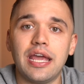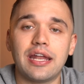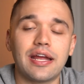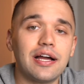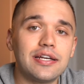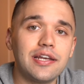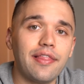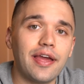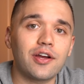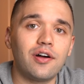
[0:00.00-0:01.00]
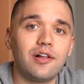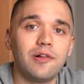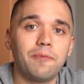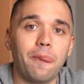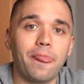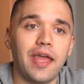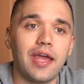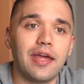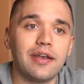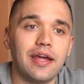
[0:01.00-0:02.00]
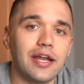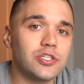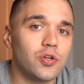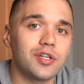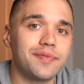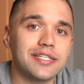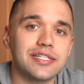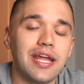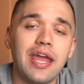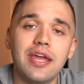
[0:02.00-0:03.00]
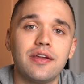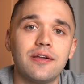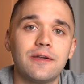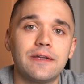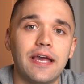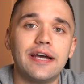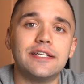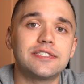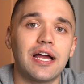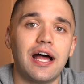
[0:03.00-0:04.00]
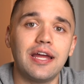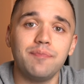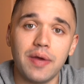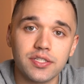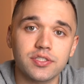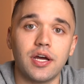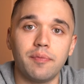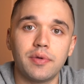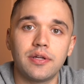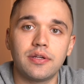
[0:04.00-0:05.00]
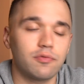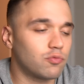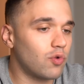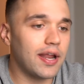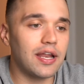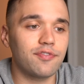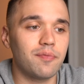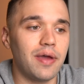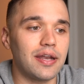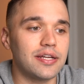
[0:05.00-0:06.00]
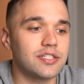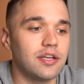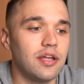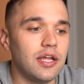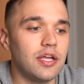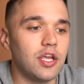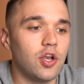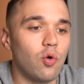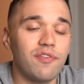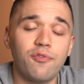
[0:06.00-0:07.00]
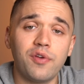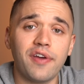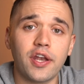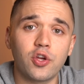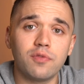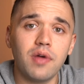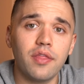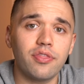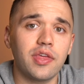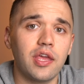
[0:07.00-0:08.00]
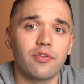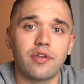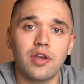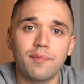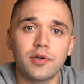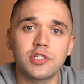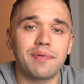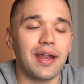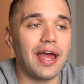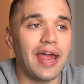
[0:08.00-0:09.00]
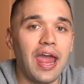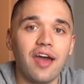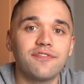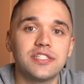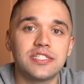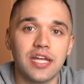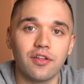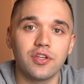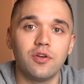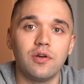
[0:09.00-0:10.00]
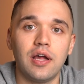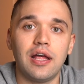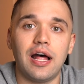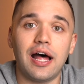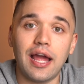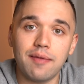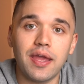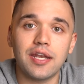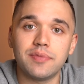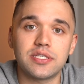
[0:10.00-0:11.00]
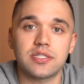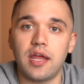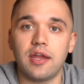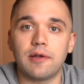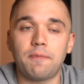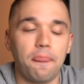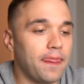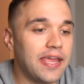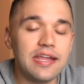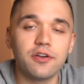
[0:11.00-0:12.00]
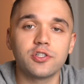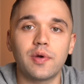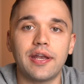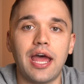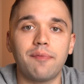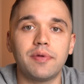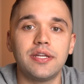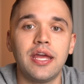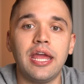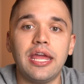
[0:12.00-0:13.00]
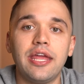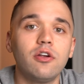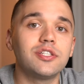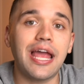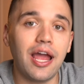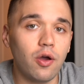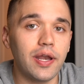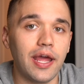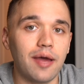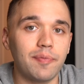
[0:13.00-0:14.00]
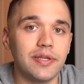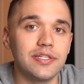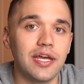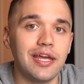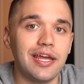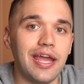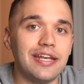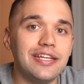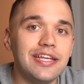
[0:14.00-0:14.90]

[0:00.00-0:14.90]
And I got into that call, and, and I told him, and I said, hey guys, I messed up right off the bat, I said, you know, we've, we've had a good month, here are the numbers, but I have to tell you, I made a mistake here's what happened, here's how it happened, and